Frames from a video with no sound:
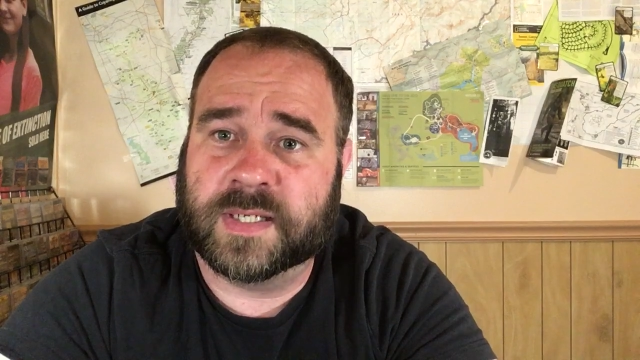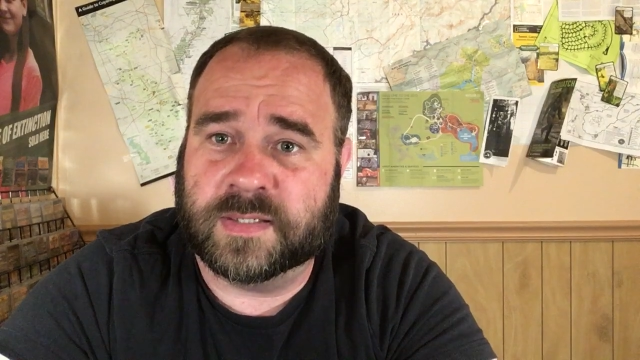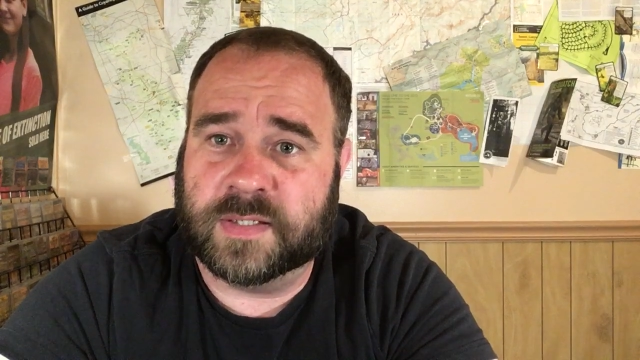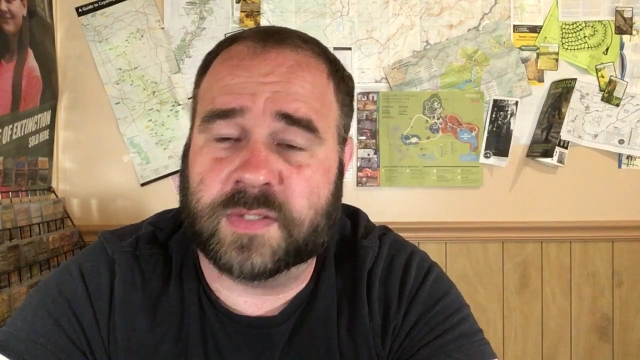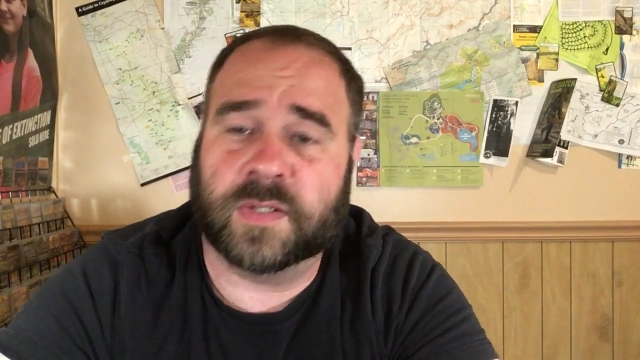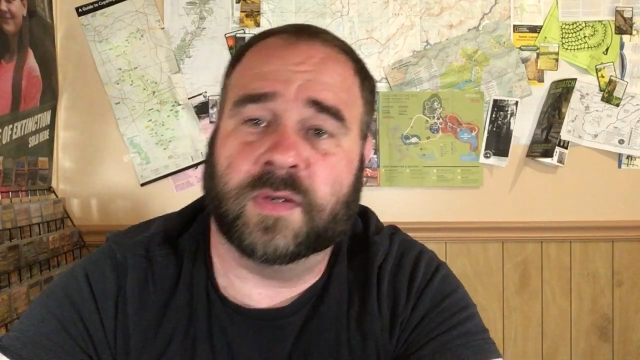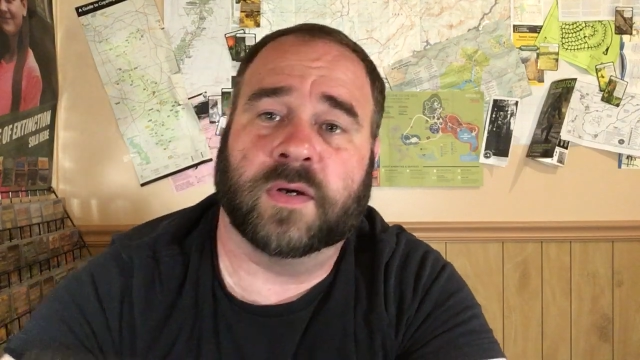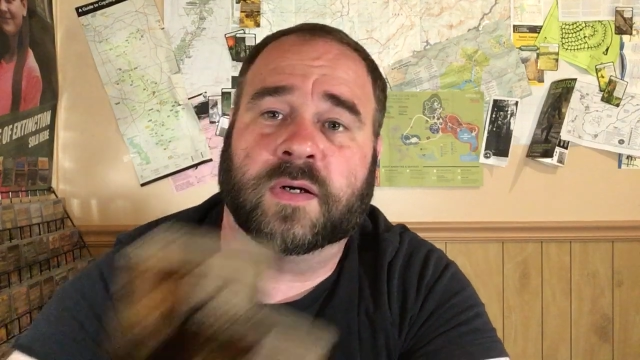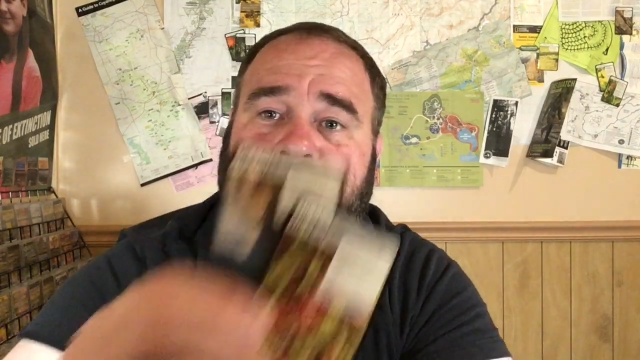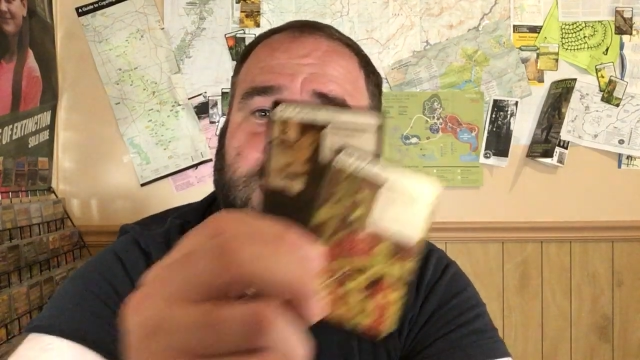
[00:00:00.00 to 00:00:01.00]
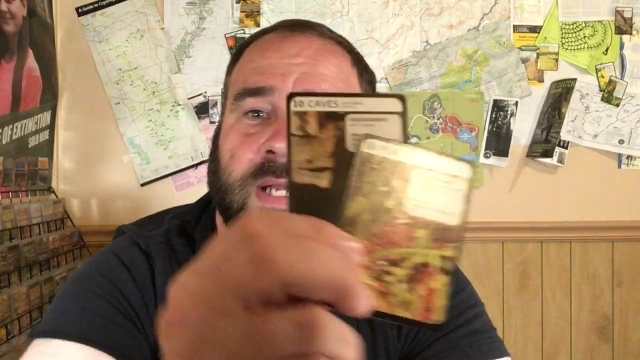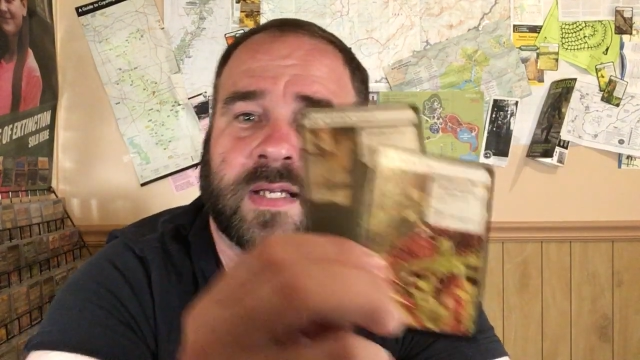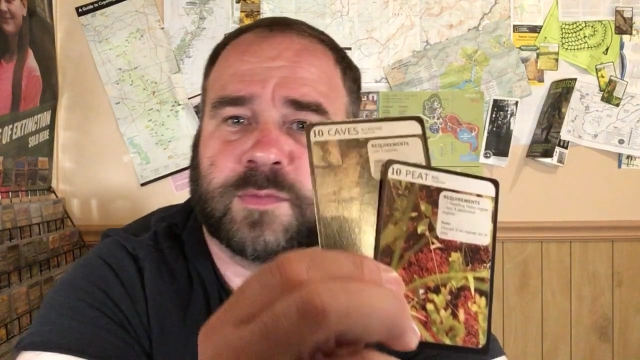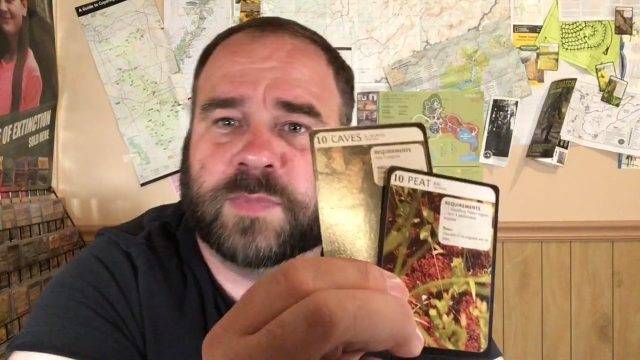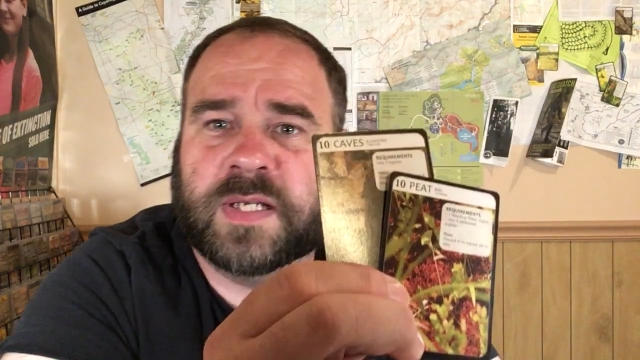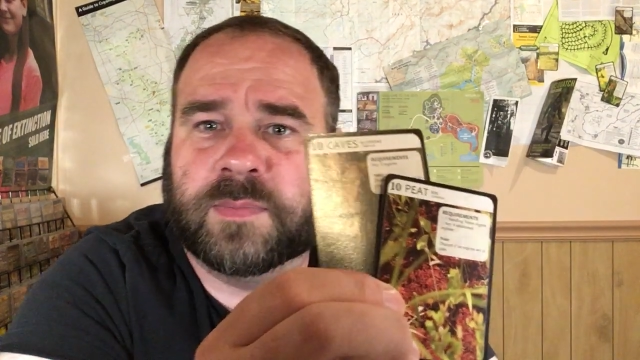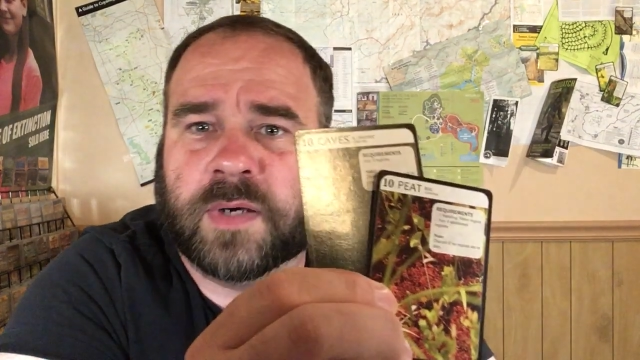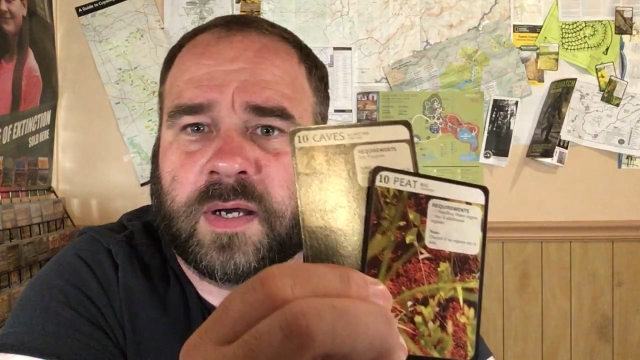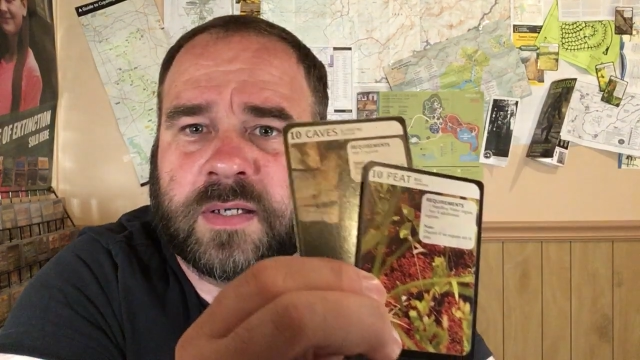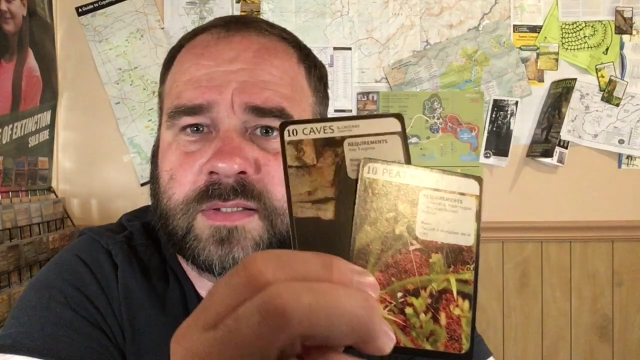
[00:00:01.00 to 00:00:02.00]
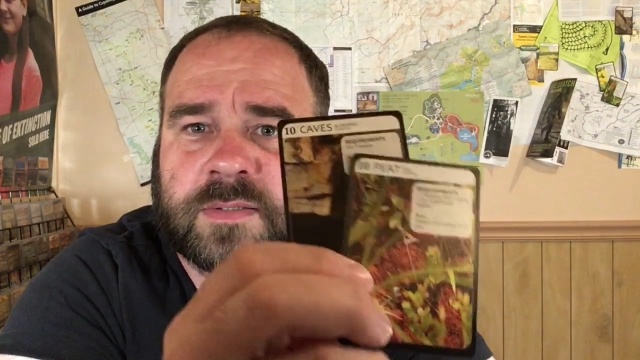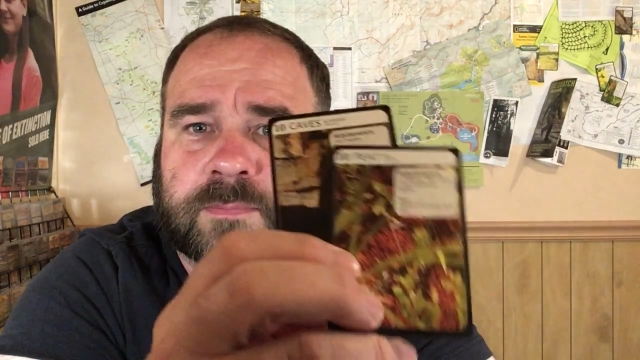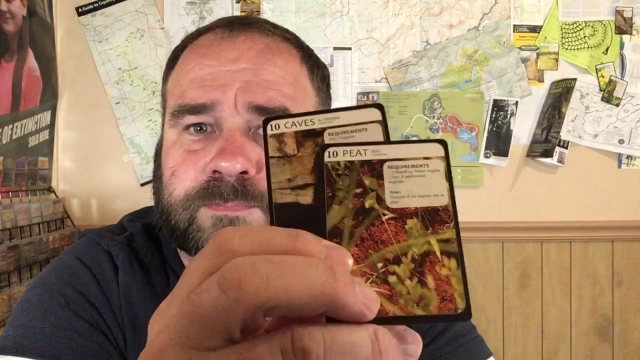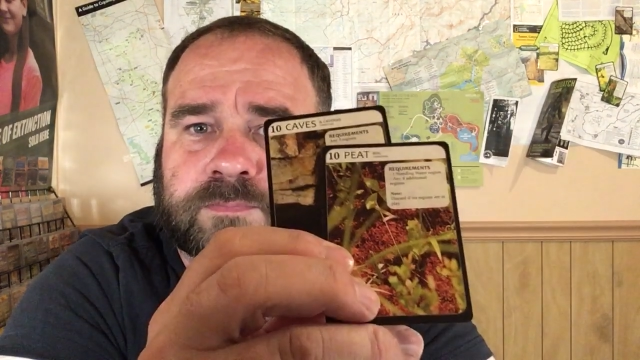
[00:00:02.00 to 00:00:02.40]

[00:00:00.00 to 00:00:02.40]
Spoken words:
condition cards. It has peat bogs